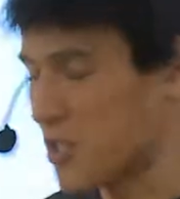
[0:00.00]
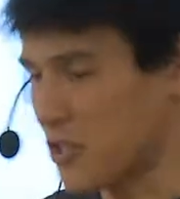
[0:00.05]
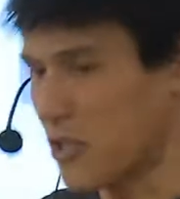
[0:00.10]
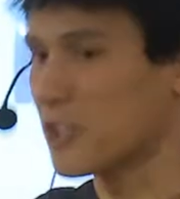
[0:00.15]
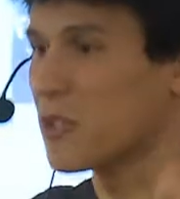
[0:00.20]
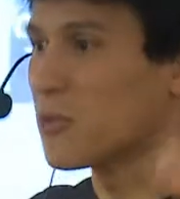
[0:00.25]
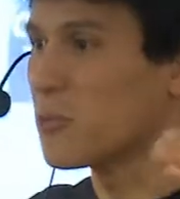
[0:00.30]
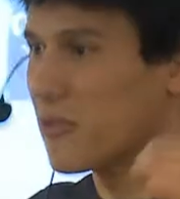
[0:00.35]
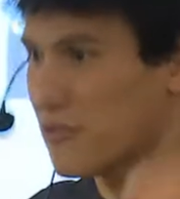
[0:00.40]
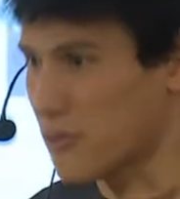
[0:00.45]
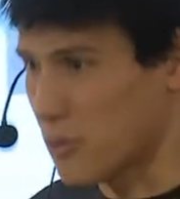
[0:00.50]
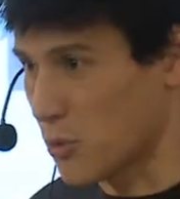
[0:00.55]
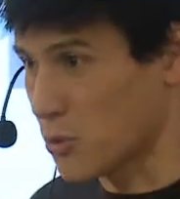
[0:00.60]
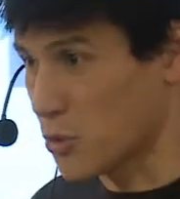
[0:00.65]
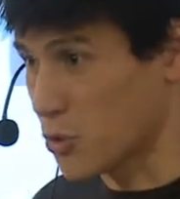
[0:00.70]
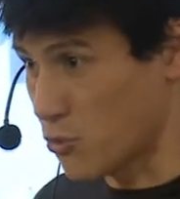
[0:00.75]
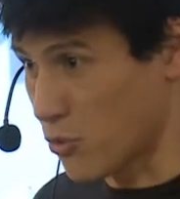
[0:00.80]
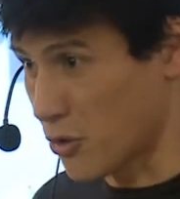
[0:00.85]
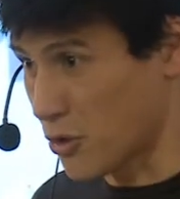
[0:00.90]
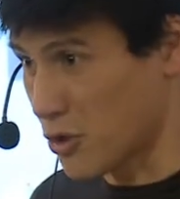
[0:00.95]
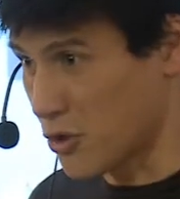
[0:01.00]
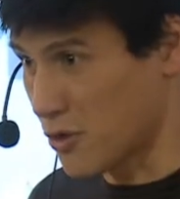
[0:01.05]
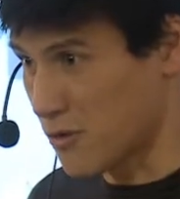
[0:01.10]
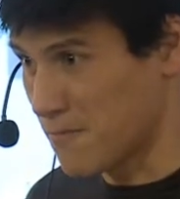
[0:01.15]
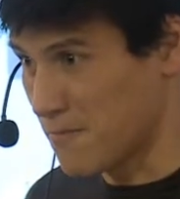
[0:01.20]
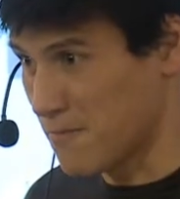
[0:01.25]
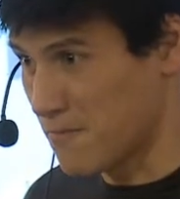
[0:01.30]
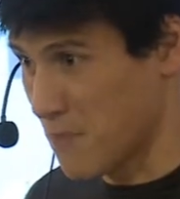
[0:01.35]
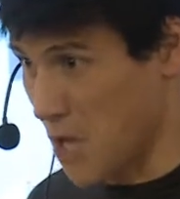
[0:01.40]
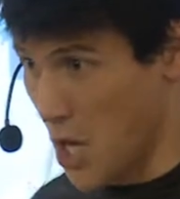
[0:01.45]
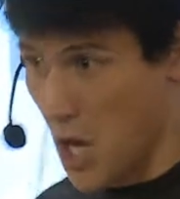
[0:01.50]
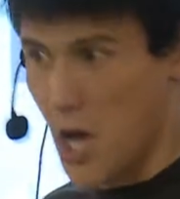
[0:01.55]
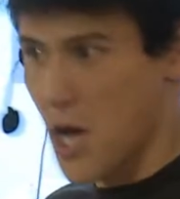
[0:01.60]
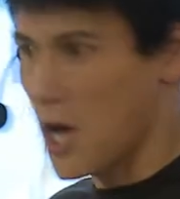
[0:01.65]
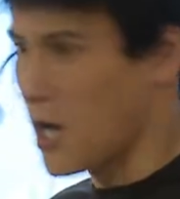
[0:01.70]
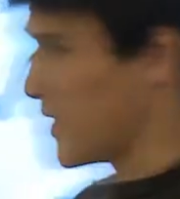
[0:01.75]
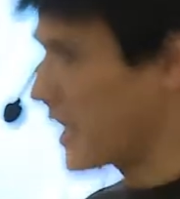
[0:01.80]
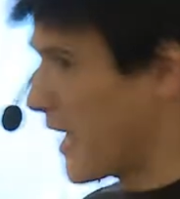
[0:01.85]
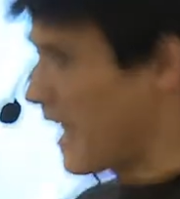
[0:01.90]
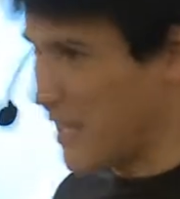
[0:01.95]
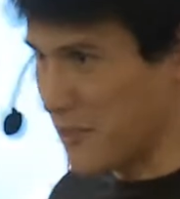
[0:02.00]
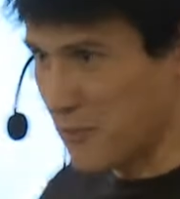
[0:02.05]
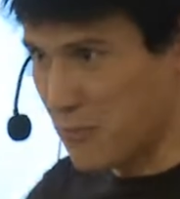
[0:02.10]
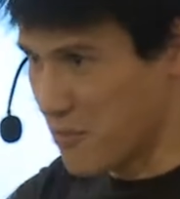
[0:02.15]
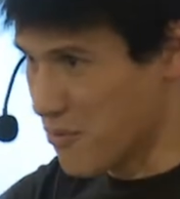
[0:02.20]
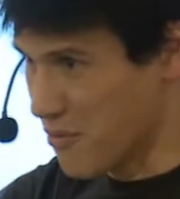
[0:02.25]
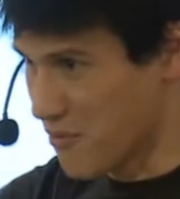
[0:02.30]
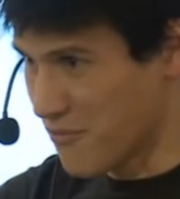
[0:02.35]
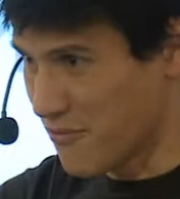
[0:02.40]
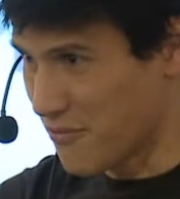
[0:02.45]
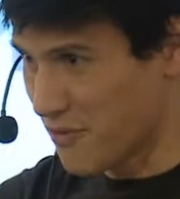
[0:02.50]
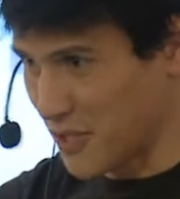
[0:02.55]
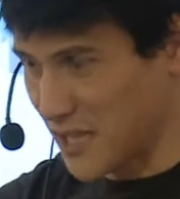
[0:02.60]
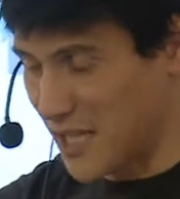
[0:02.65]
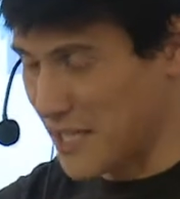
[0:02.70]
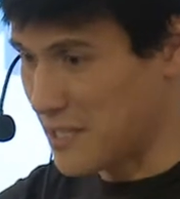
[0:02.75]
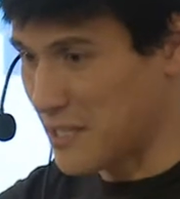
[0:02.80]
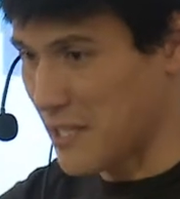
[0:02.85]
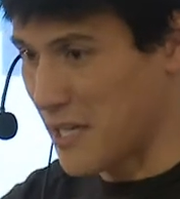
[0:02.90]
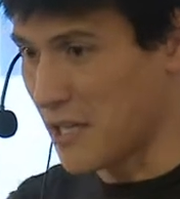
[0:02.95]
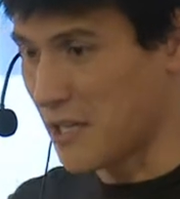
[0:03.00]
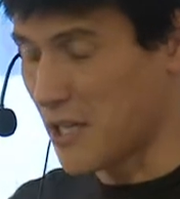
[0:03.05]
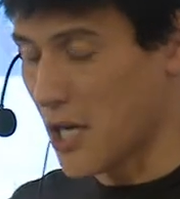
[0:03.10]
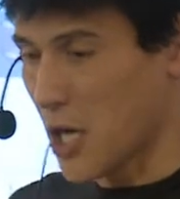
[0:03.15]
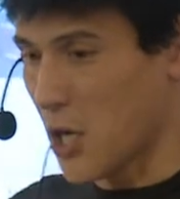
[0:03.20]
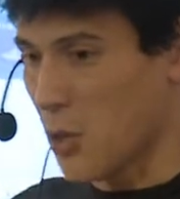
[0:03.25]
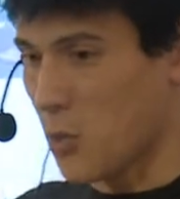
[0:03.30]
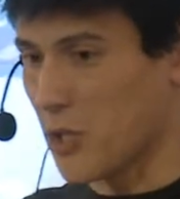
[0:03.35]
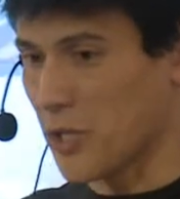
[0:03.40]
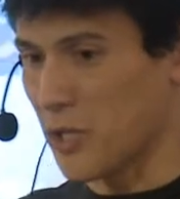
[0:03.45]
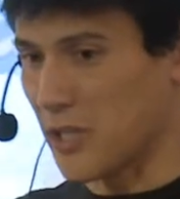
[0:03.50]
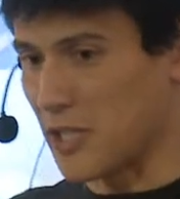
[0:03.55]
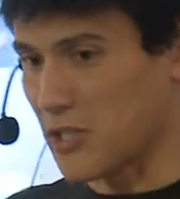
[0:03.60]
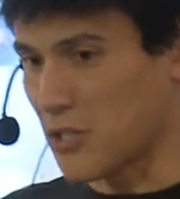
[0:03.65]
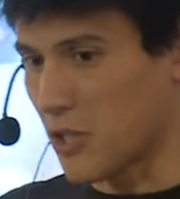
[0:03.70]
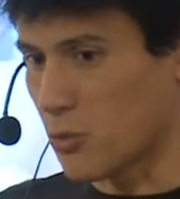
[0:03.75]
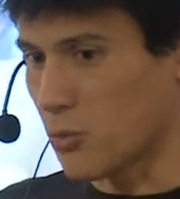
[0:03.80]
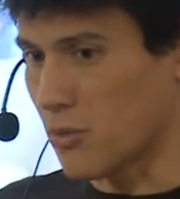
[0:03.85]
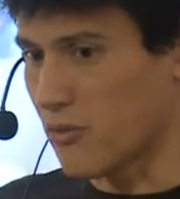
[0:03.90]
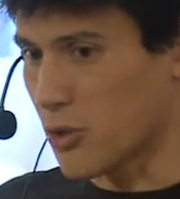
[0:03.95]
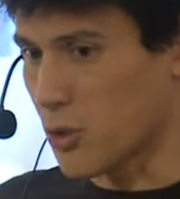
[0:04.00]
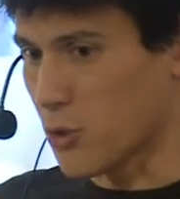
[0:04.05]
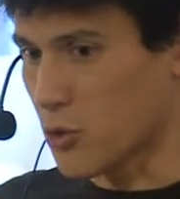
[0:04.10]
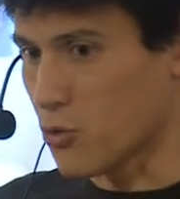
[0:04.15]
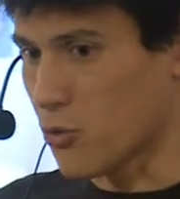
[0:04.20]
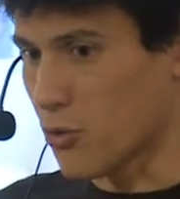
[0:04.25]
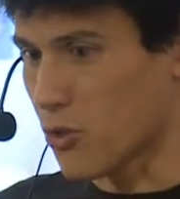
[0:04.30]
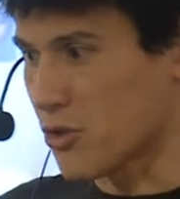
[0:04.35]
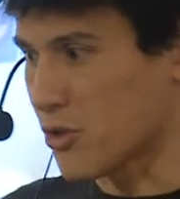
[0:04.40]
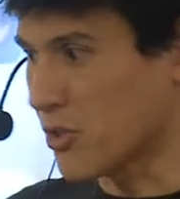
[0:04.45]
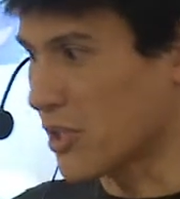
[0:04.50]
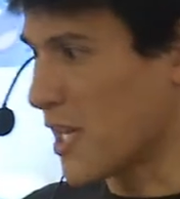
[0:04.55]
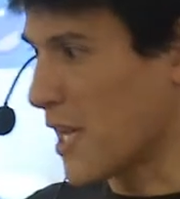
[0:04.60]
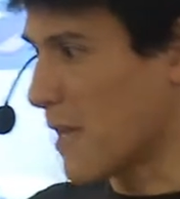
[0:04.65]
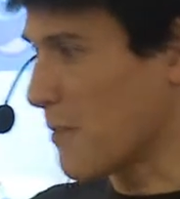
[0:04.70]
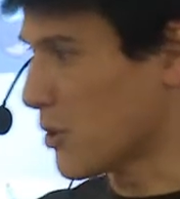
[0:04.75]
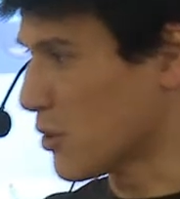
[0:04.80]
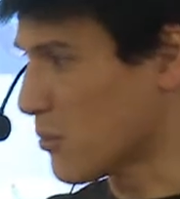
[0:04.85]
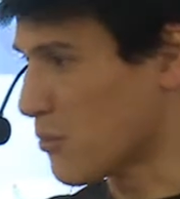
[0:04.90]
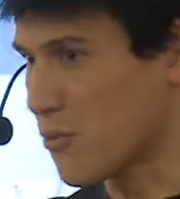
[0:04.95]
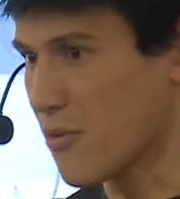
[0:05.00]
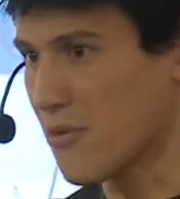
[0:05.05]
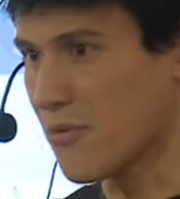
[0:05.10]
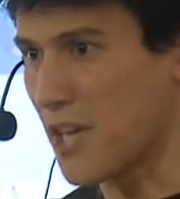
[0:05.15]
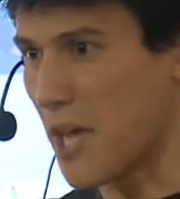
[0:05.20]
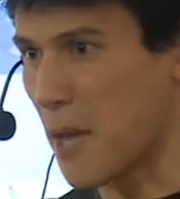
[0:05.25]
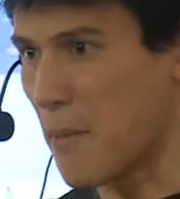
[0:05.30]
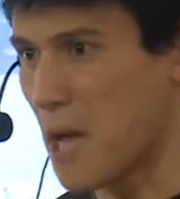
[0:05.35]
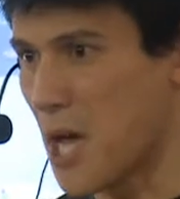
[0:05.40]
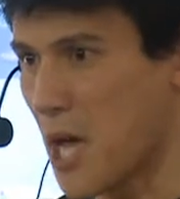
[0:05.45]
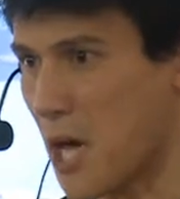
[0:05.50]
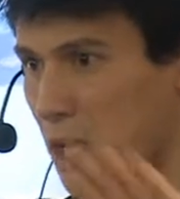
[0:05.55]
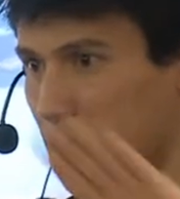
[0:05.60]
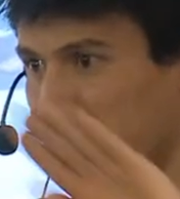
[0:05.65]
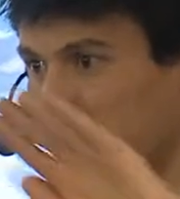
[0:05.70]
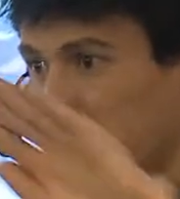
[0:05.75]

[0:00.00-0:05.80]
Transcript: started with construction, and I had proof, and I said, we're going to start with a construction game and a proof game, and